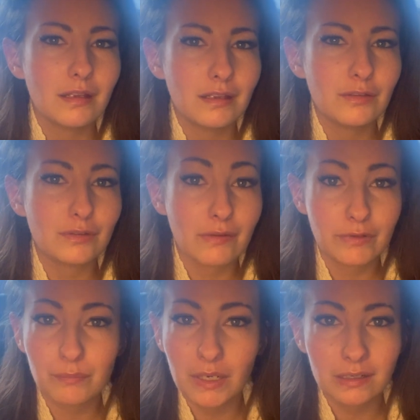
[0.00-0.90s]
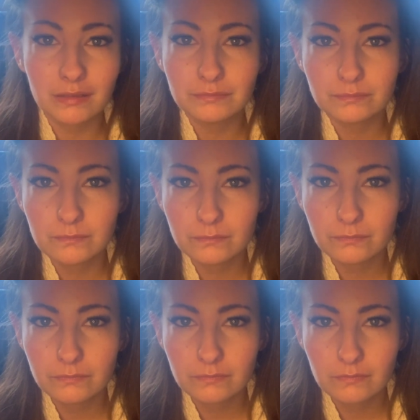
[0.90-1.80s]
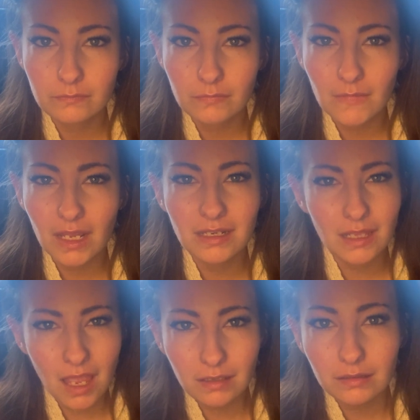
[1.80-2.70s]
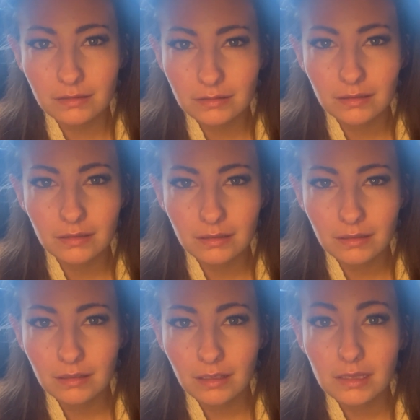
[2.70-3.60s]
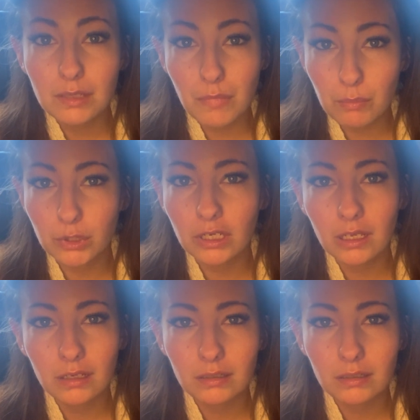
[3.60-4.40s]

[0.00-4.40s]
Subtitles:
He'll never admit it. And yet, the memory